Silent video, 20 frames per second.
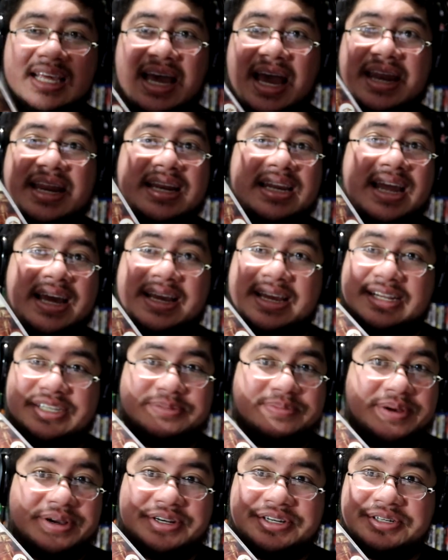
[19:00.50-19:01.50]
I didn't like it
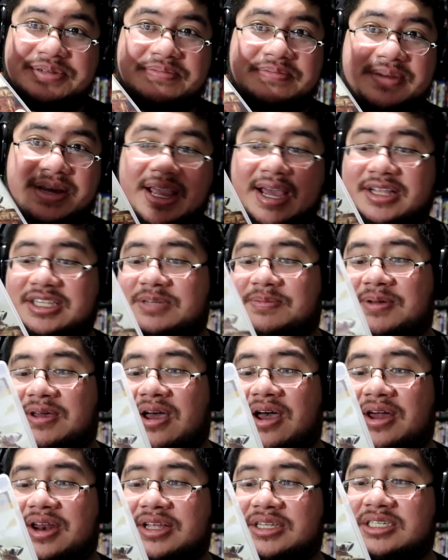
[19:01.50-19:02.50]
as much, and to be
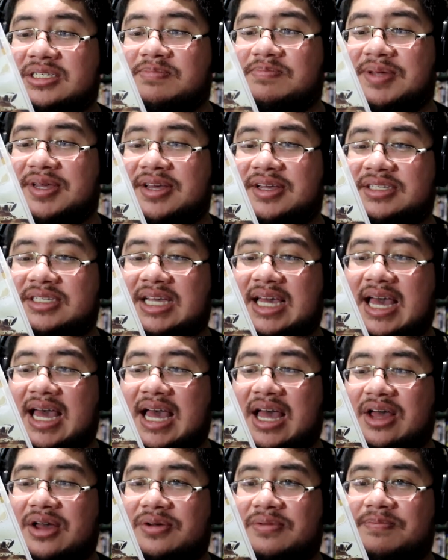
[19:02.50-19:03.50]
honest, because of
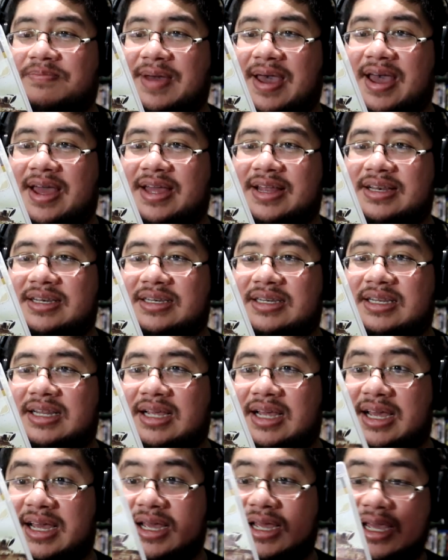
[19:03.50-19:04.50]
how bad
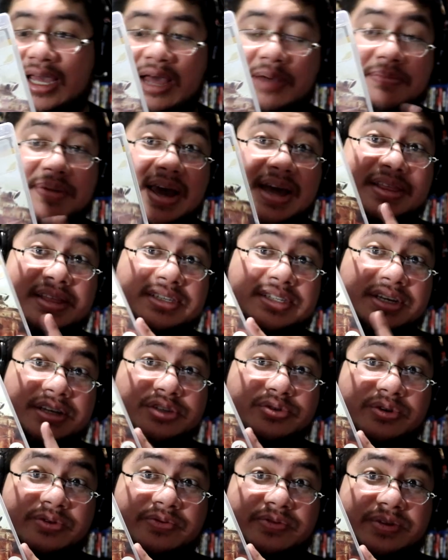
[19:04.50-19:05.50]
uh, how bad the
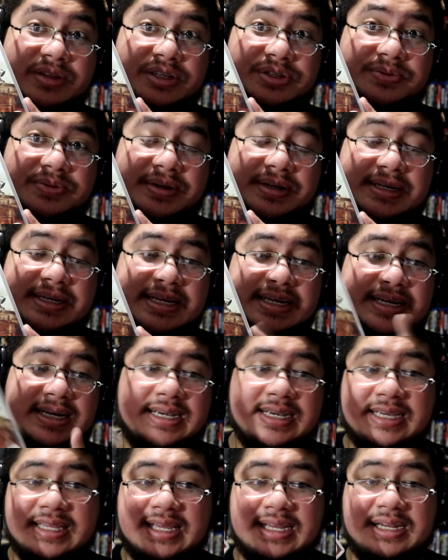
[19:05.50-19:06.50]
sales were for this one,
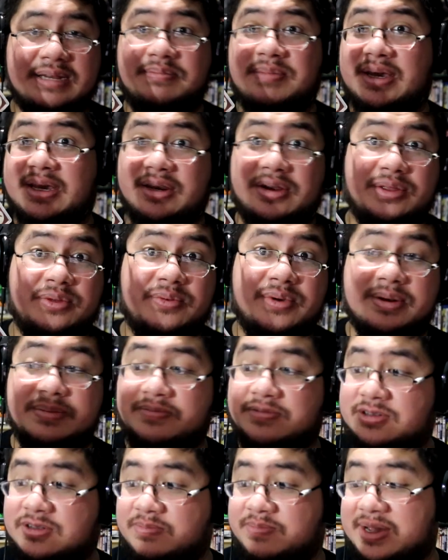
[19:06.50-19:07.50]
they didn't make another one.
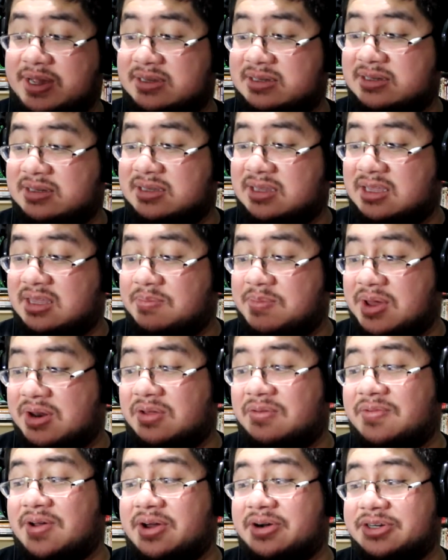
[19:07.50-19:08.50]
So basically, the
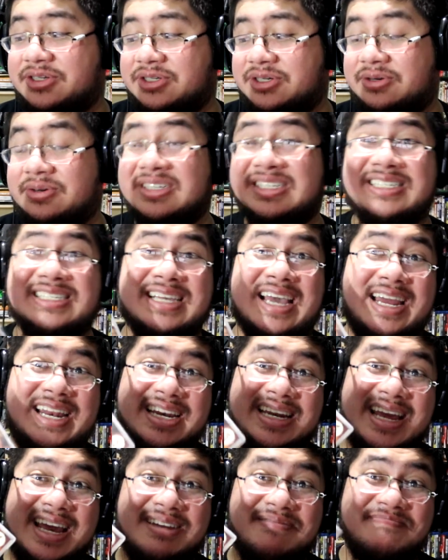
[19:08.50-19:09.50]
Medal of Honor series is kind
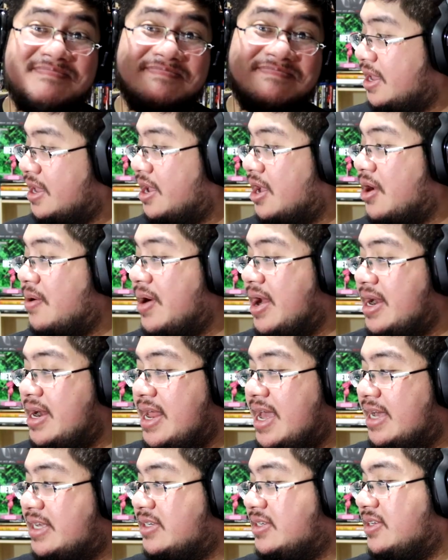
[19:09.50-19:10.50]
of dead. All right,
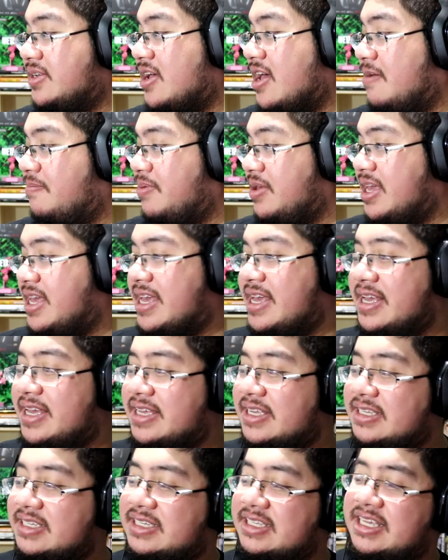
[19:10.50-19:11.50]
next up
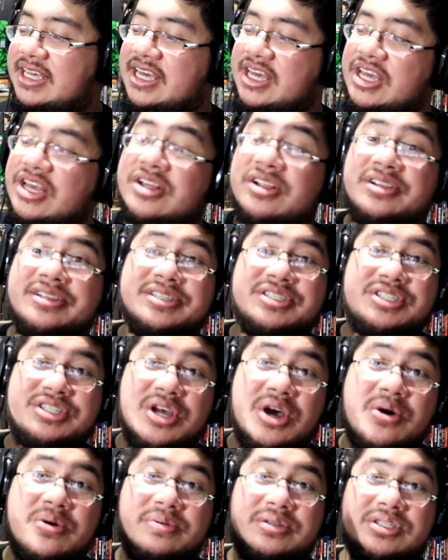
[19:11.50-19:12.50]
is
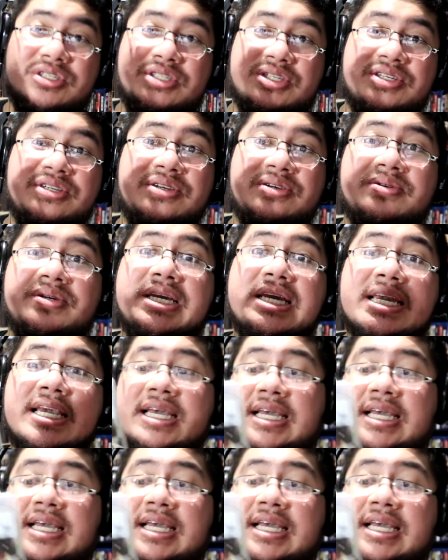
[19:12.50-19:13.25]
Killzone 2.